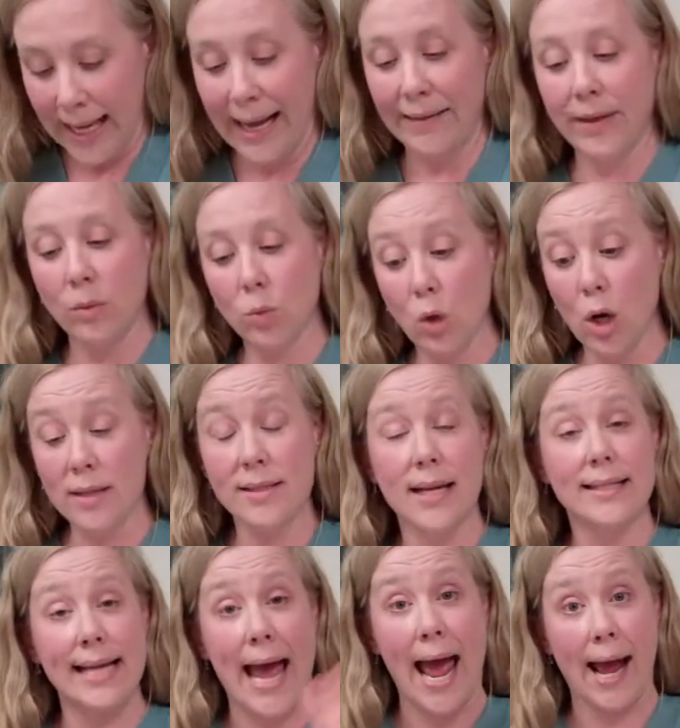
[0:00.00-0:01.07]
And then we're all
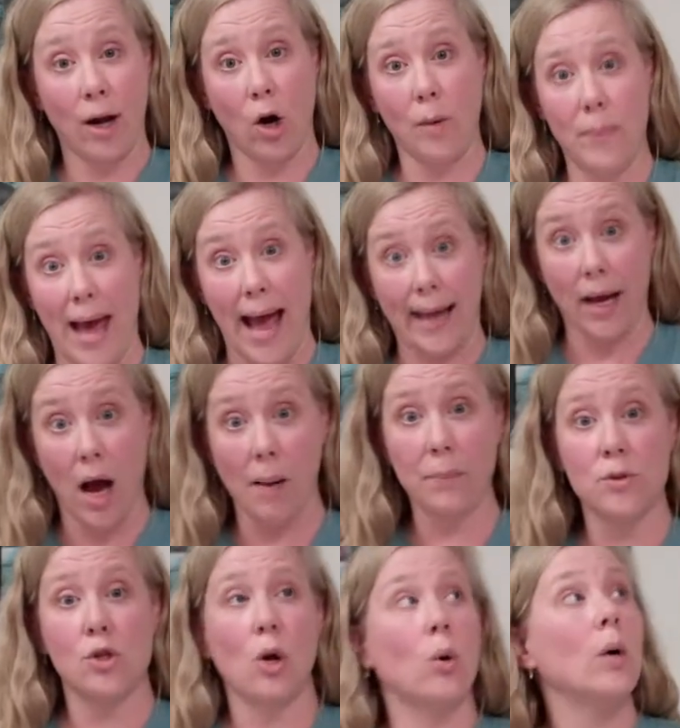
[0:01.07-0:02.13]
set to hang our bag up.
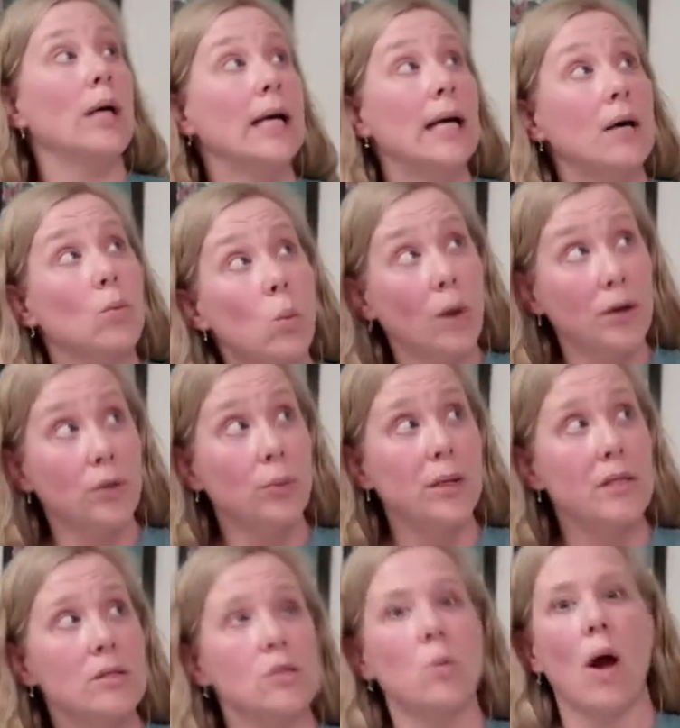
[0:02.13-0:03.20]
So one of the
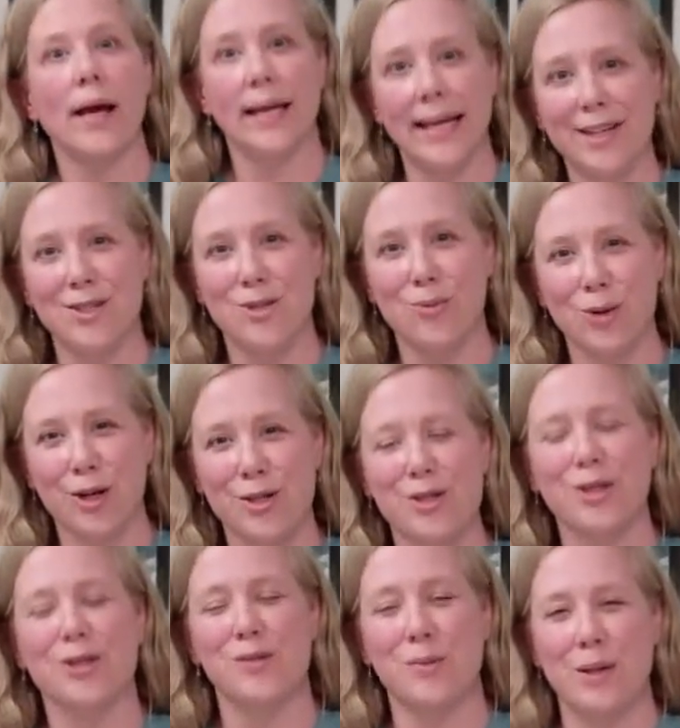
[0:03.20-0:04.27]
reasons why a kitchen works
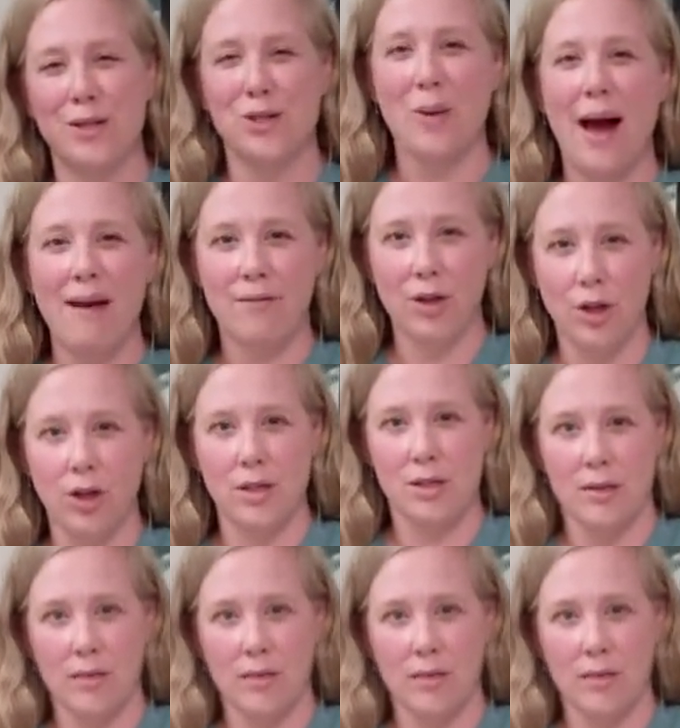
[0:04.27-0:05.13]
good is because you have the hooks